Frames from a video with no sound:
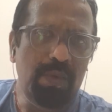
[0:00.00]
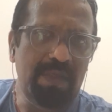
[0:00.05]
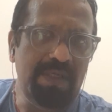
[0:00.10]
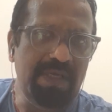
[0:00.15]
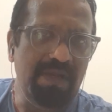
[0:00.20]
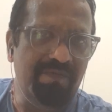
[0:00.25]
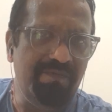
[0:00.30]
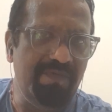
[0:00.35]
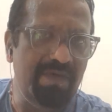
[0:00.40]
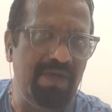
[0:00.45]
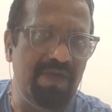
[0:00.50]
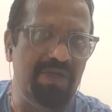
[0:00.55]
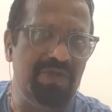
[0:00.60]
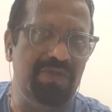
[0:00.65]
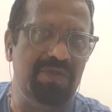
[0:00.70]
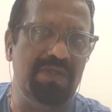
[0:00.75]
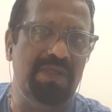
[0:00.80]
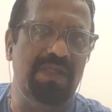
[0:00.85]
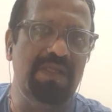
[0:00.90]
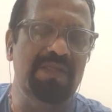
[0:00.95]

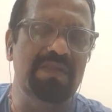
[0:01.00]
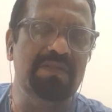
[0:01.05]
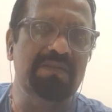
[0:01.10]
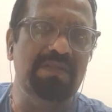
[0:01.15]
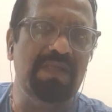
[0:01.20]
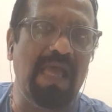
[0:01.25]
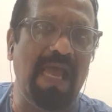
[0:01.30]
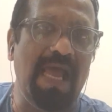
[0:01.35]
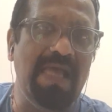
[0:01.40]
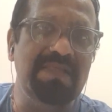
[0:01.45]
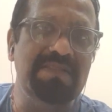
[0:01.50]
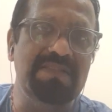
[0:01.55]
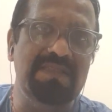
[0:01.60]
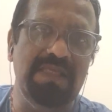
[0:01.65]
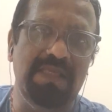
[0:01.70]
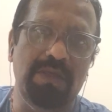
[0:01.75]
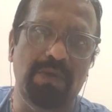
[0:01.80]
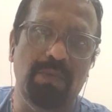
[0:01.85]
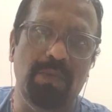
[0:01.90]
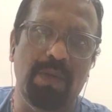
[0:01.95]
definition is as
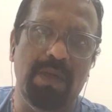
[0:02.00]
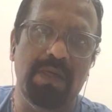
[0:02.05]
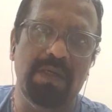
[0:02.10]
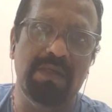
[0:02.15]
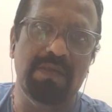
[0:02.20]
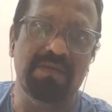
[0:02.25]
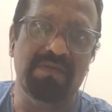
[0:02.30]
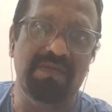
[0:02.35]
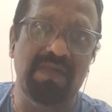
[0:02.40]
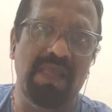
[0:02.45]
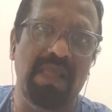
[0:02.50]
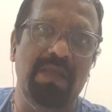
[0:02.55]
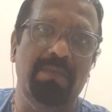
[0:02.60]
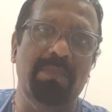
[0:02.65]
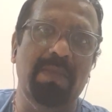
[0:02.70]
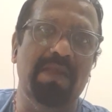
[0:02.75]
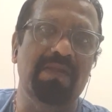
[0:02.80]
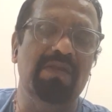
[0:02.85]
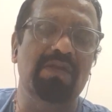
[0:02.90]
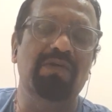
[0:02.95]
equal,
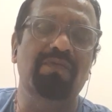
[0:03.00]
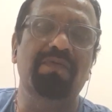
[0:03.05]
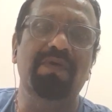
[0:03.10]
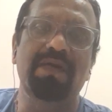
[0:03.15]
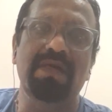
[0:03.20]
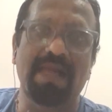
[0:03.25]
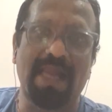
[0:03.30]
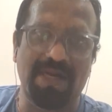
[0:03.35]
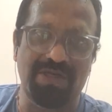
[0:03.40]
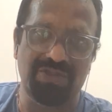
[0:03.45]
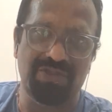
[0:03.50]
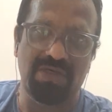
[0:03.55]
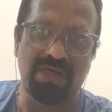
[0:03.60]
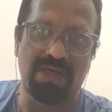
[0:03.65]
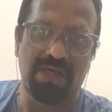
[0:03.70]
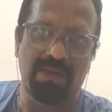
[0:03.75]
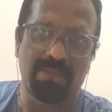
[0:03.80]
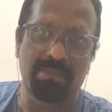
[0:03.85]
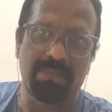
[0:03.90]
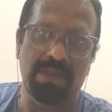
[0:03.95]
same as that of a rational
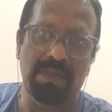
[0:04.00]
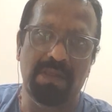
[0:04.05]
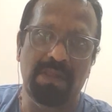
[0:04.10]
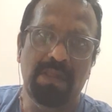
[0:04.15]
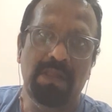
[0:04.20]
number.